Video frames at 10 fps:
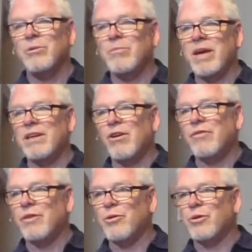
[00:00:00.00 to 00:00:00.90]
We may know
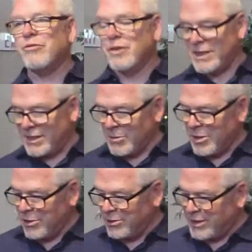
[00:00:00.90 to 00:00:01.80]
folk who fit some
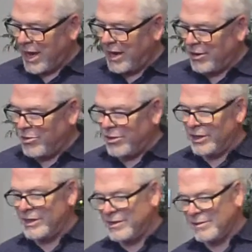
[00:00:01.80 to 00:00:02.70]
of those
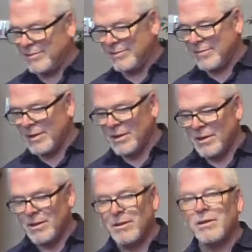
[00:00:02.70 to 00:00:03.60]
categories.
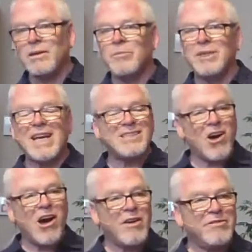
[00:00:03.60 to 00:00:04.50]
But
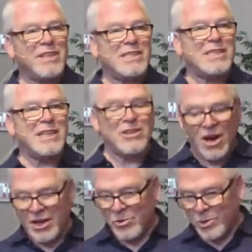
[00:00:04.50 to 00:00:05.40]
that's obviously
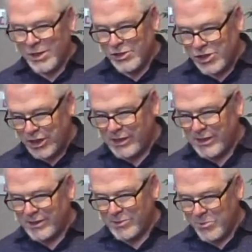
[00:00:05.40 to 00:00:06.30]
not what
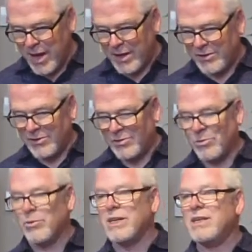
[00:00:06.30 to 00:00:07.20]
Jesus meant
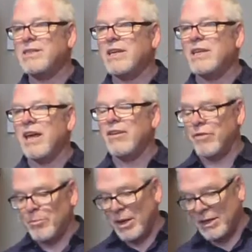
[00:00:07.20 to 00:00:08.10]
when he said life
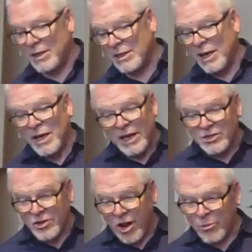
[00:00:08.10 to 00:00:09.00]
abundant.
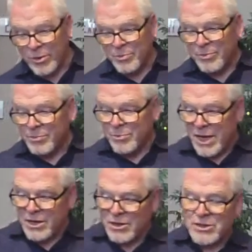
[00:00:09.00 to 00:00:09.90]
It's not what
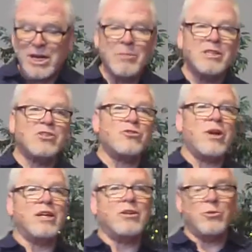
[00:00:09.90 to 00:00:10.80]
Peter
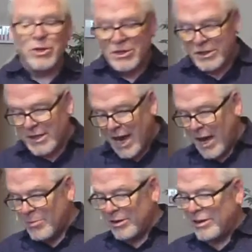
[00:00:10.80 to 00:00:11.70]
demonstrated with
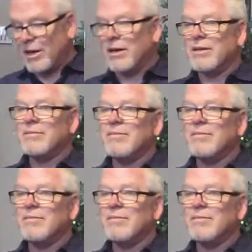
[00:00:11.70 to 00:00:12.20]
Tabitha.